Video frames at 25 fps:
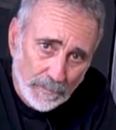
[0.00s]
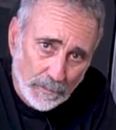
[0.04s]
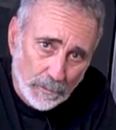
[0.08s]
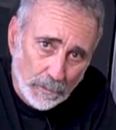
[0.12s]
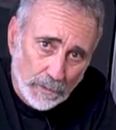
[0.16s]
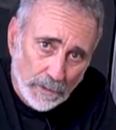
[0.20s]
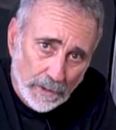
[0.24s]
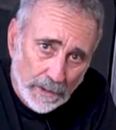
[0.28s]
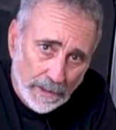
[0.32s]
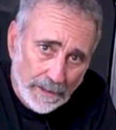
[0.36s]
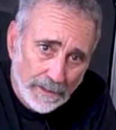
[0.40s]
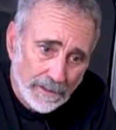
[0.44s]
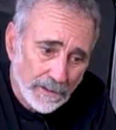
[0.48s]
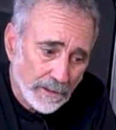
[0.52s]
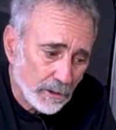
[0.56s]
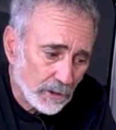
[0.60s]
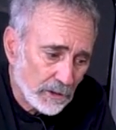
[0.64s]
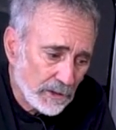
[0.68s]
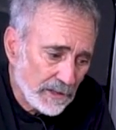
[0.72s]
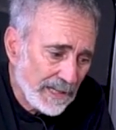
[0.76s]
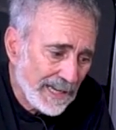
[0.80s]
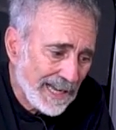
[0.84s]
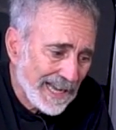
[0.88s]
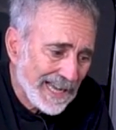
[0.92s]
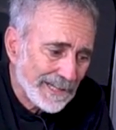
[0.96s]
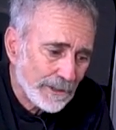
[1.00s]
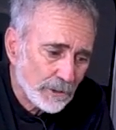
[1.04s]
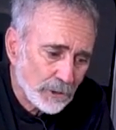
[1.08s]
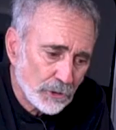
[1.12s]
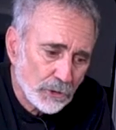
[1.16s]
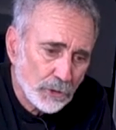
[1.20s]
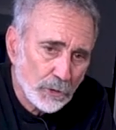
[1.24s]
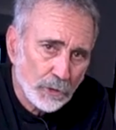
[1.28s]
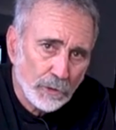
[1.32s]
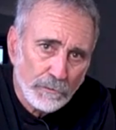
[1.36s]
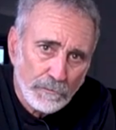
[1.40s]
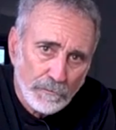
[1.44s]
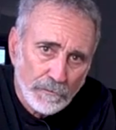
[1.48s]
Okay, they're
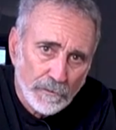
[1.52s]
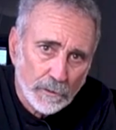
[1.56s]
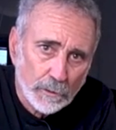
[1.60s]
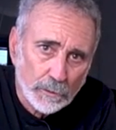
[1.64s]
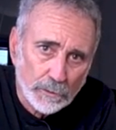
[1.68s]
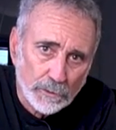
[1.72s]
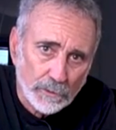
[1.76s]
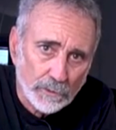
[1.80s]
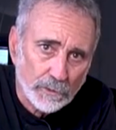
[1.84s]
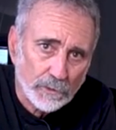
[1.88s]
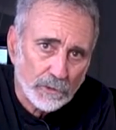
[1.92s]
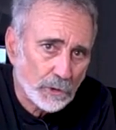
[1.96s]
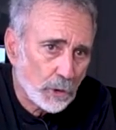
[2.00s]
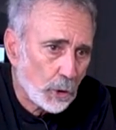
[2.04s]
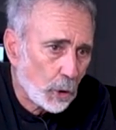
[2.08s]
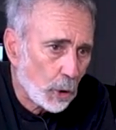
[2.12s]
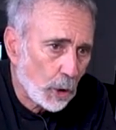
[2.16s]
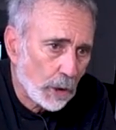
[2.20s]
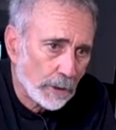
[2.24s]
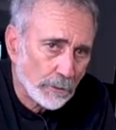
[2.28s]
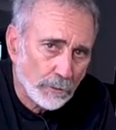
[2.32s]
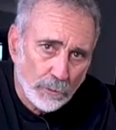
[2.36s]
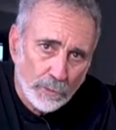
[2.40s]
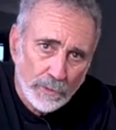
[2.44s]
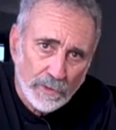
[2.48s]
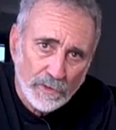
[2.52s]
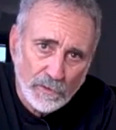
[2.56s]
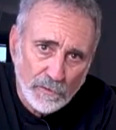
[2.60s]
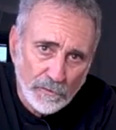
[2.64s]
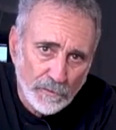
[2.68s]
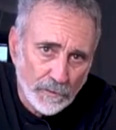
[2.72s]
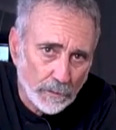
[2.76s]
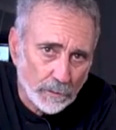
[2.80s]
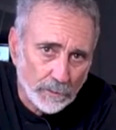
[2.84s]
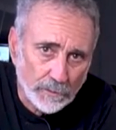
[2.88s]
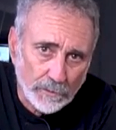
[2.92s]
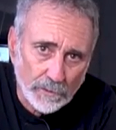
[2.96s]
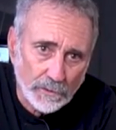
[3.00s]
canister filters, cartridge
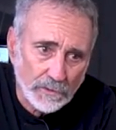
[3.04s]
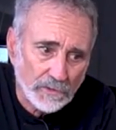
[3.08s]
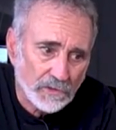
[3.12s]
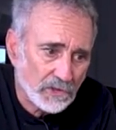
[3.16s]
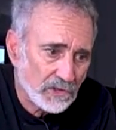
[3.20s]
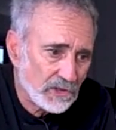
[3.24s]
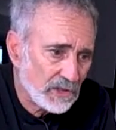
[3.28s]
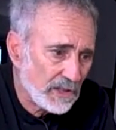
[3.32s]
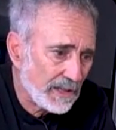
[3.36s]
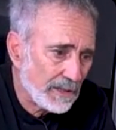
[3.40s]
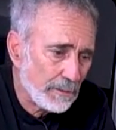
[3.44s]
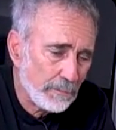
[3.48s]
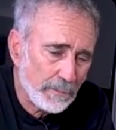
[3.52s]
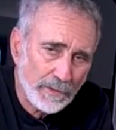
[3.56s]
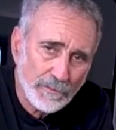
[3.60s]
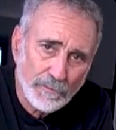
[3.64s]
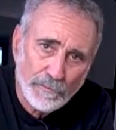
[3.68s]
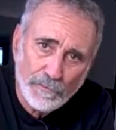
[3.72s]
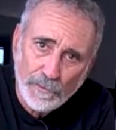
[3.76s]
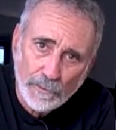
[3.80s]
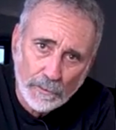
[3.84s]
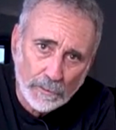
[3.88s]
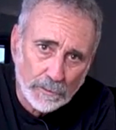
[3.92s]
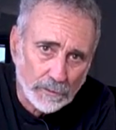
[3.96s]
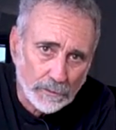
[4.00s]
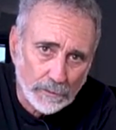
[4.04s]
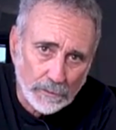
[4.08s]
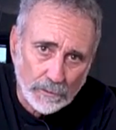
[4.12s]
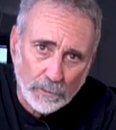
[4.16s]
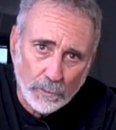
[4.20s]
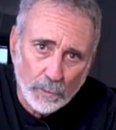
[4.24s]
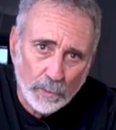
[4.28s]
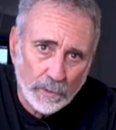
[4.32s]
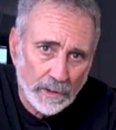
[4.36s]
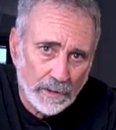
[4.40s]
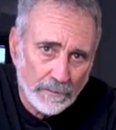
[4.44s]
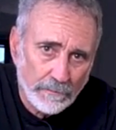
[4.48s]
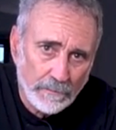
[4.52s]
filters, sediment
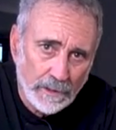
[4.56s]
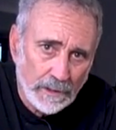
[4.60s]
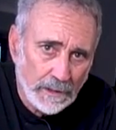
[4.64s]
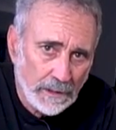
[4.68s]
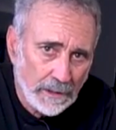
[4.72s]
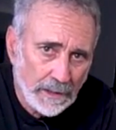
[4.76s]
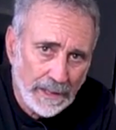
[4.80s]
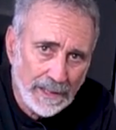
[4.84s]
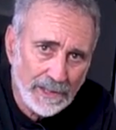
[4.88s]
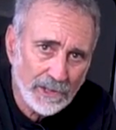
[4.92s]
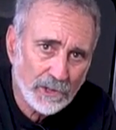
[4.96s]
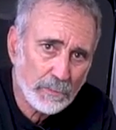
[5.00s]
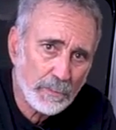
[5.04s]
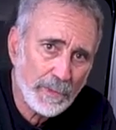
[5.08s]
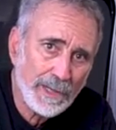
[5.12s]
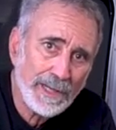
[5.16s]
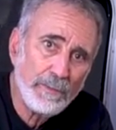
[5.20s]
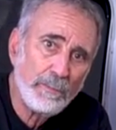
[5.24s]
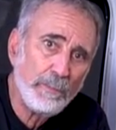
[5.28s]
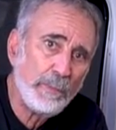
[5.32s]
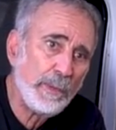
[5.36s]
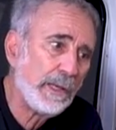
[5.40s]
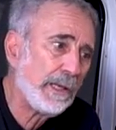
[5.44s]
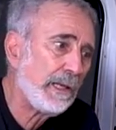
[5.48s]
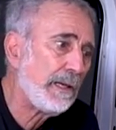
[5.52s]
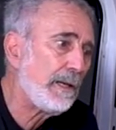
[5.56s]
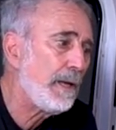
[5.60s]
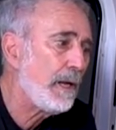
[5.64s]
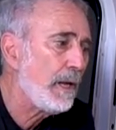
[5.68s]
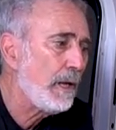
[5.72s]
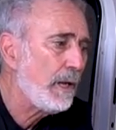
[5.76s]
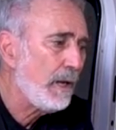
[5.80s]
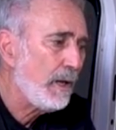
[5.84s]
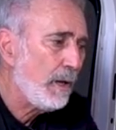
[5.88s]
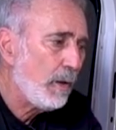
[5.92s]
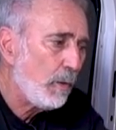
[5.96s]
filters, whatever the case may be.